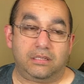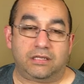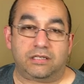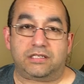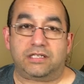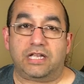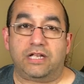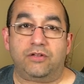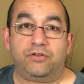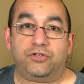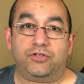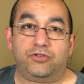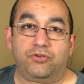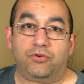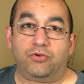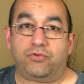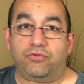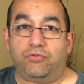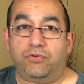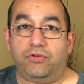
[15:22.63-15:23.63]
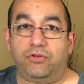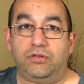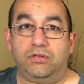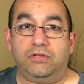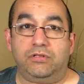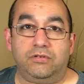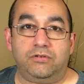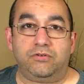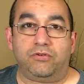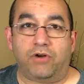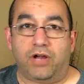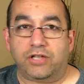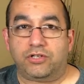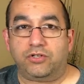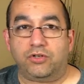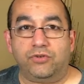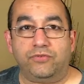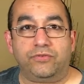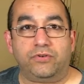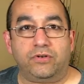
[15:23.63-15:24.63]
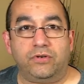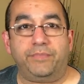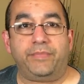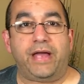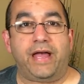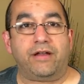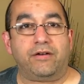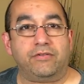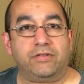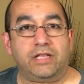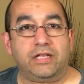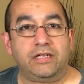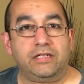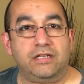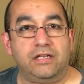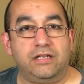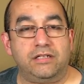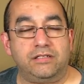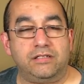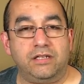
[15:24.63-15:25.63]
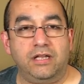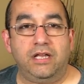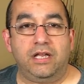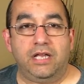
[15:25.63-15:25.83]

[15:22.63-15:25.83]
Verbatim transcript: the single stroke roll crossover pattern that he does.